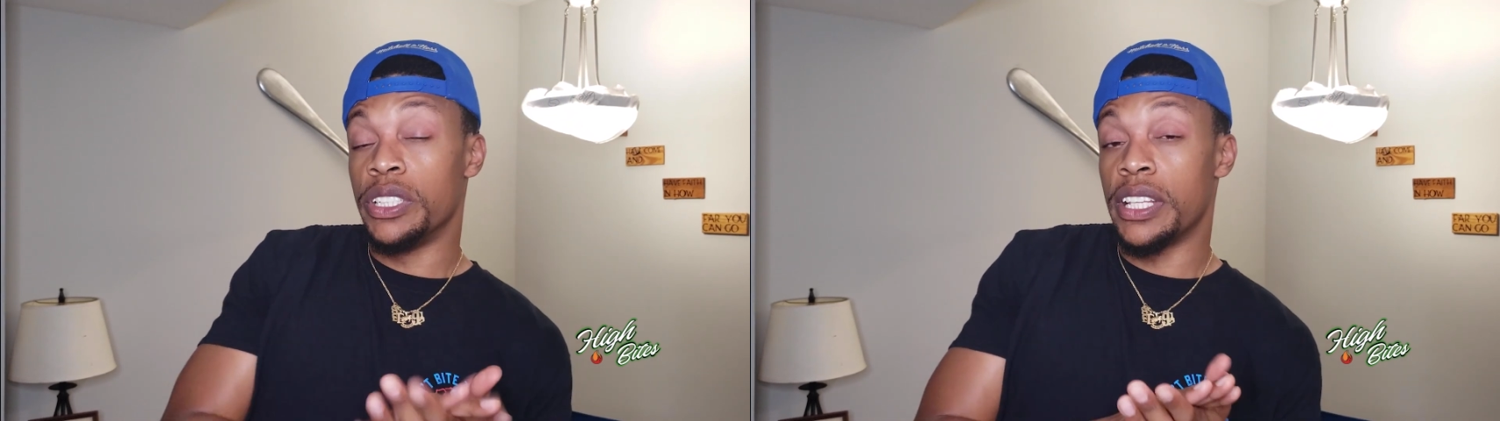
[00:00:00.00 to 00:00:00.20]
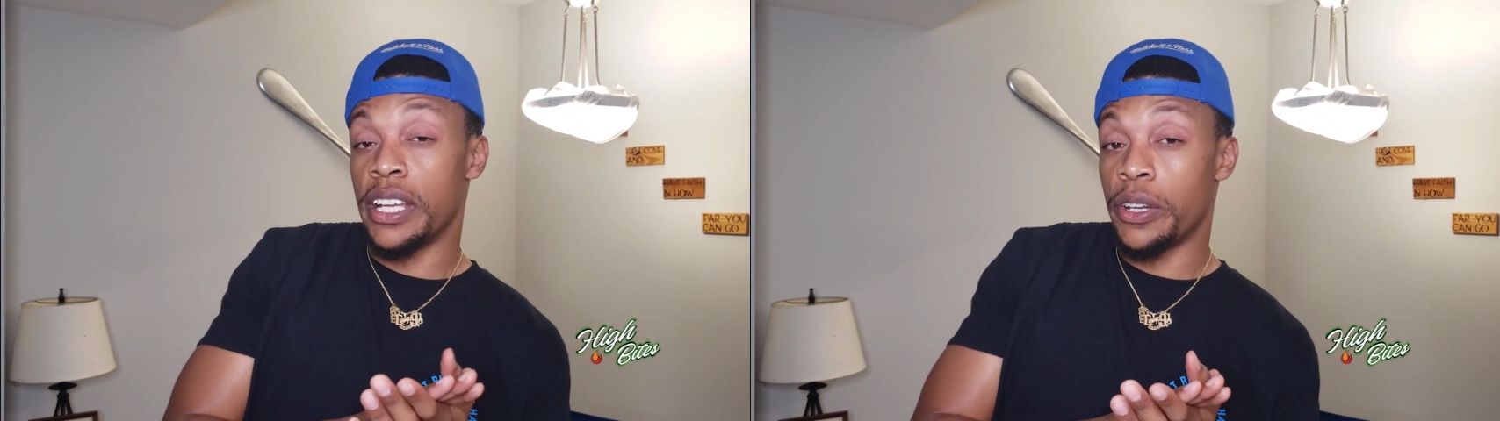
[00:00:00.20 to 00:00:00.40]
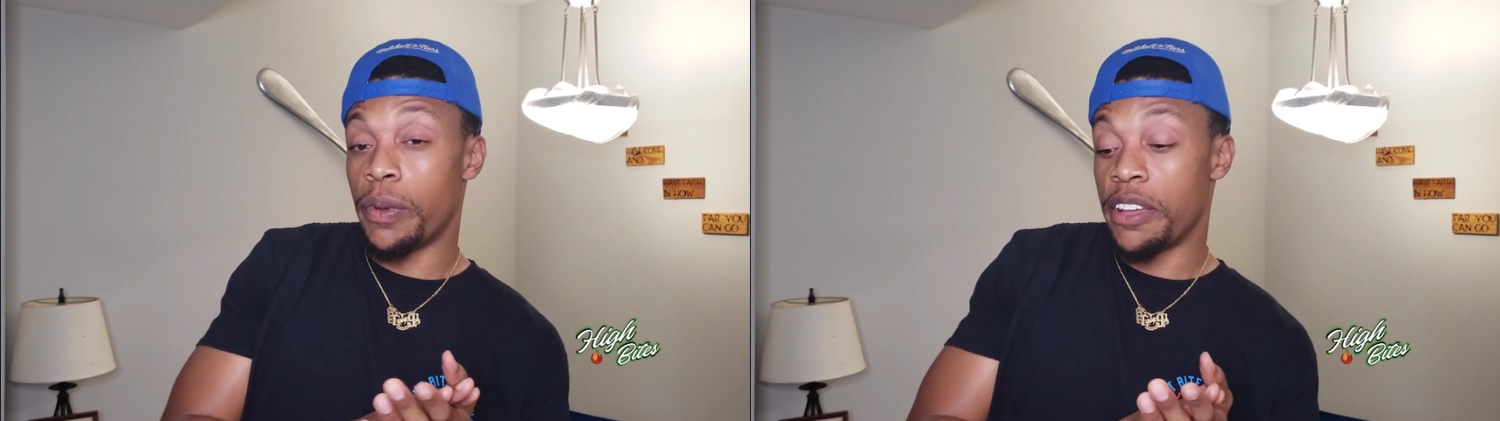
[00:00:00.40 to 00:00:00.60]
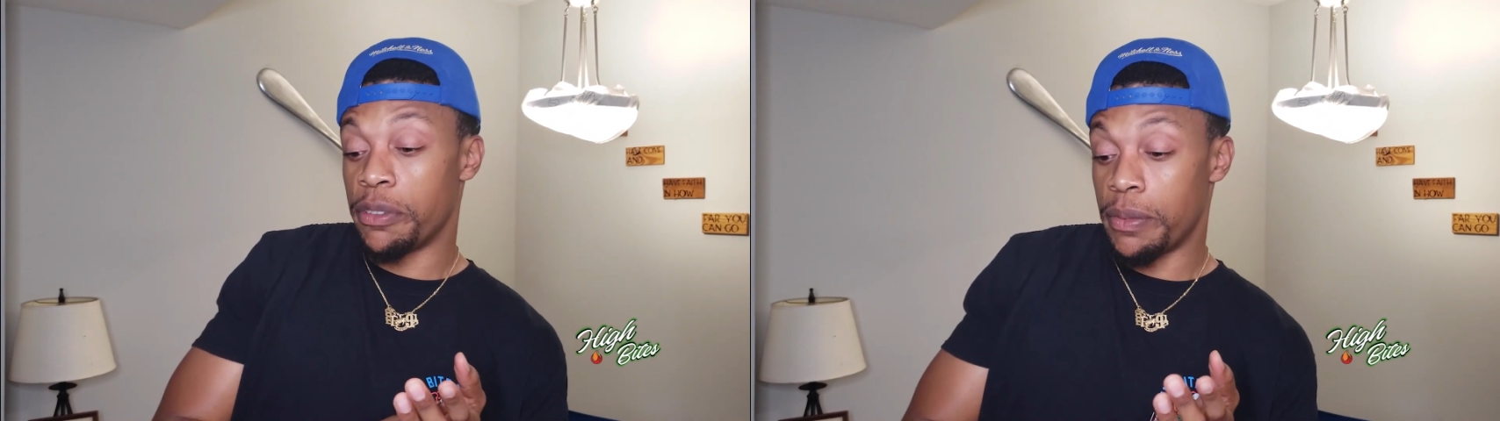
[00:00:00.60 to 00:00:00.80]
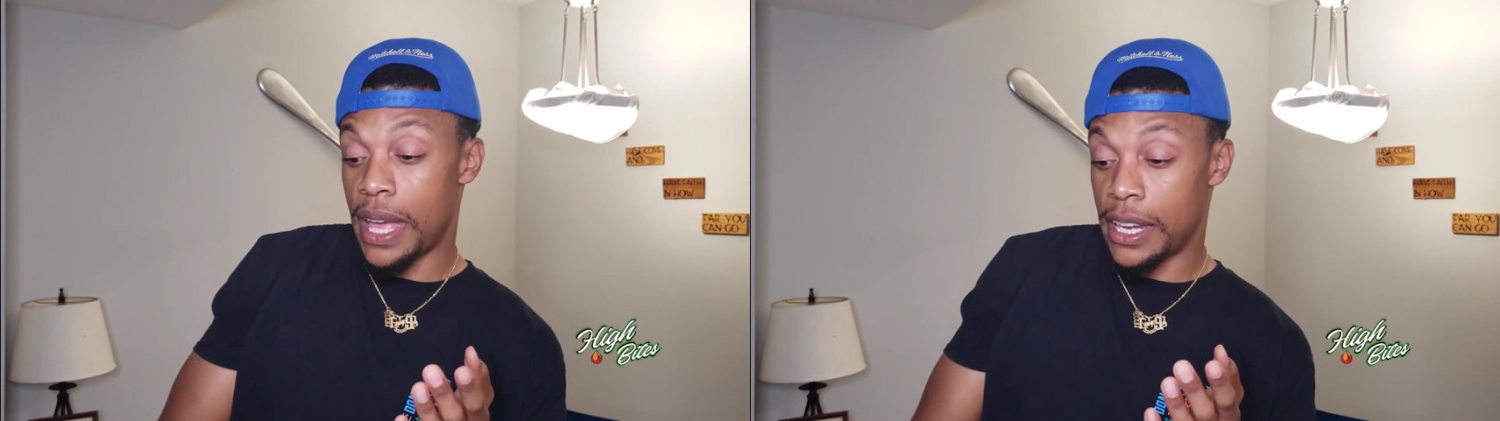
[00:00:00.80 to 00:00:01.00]
staying away from
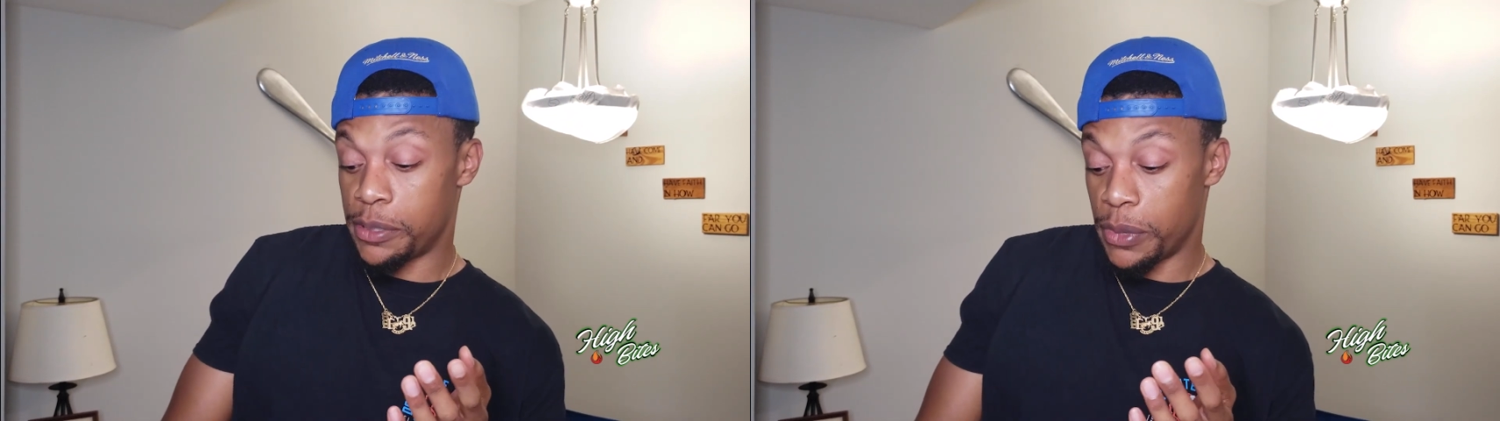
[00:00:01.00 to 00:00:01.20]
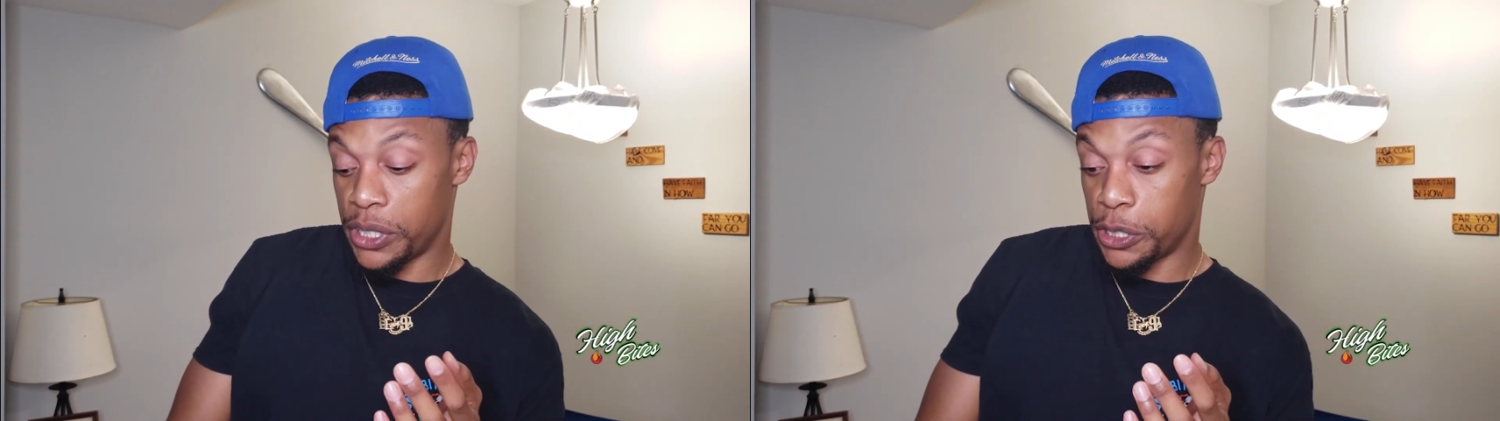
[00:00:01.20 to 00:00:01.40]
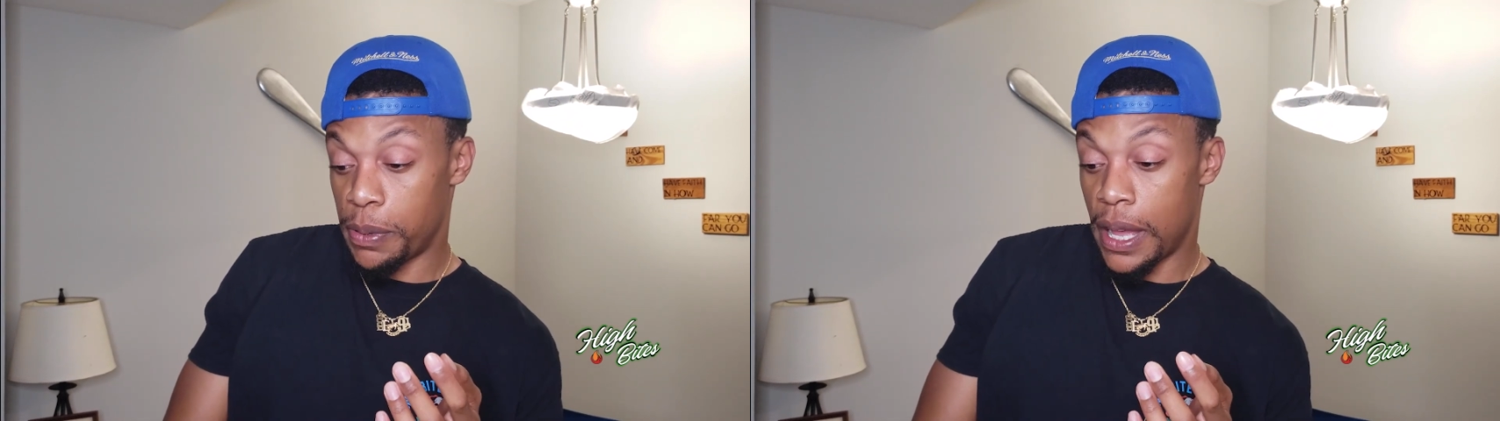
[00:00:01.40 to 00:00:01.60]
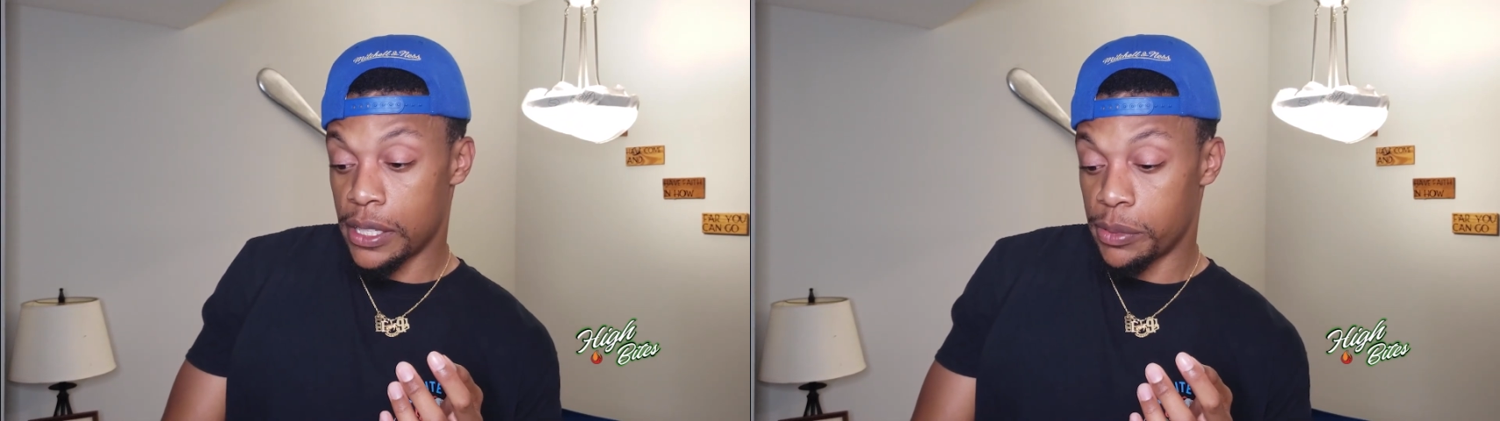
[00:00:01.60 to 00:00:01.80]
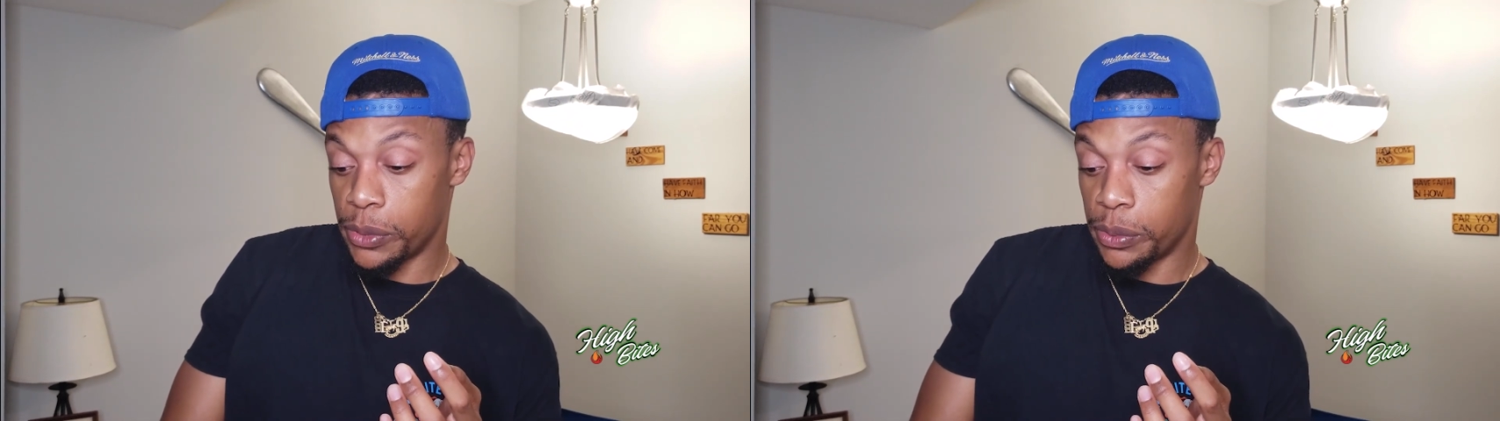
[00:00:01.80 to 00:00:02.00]
that as much as possible.